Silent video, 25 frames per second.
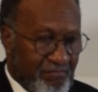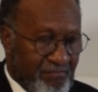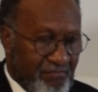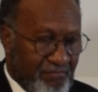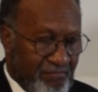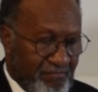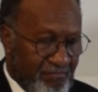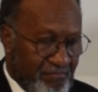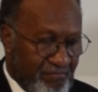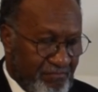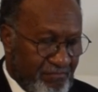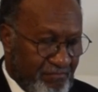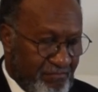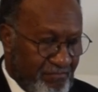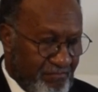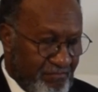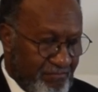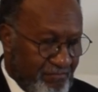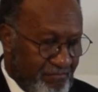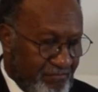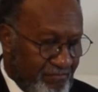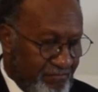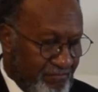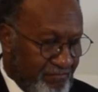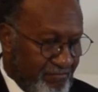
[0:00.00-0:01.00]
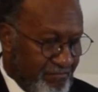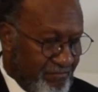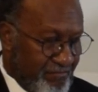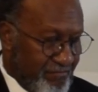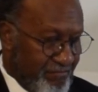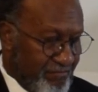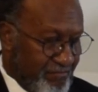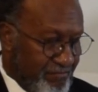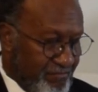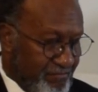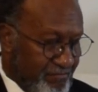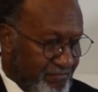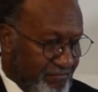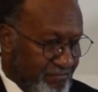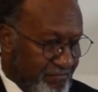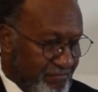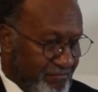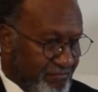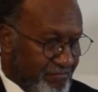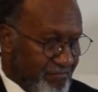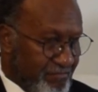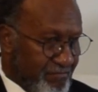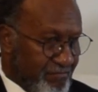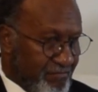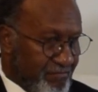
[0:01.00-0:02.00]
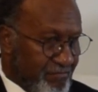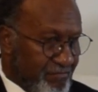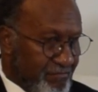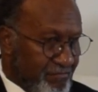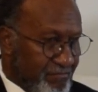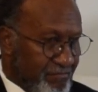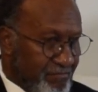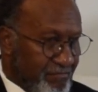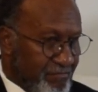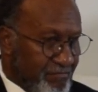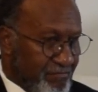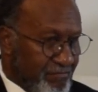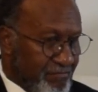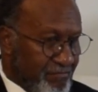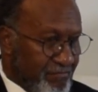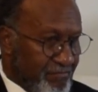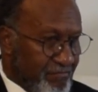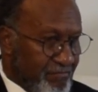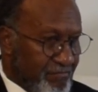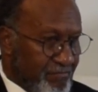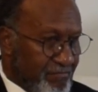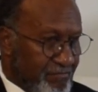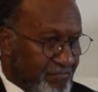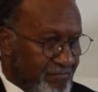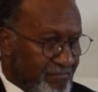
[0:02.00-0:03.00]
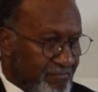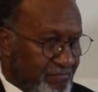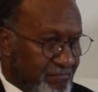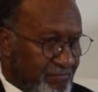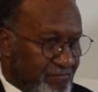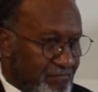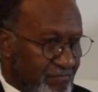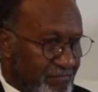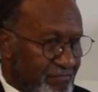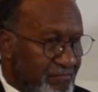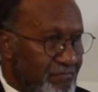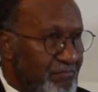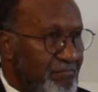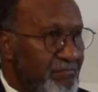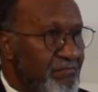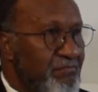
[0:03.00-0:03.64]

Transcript: No words are spoken by the person on screen.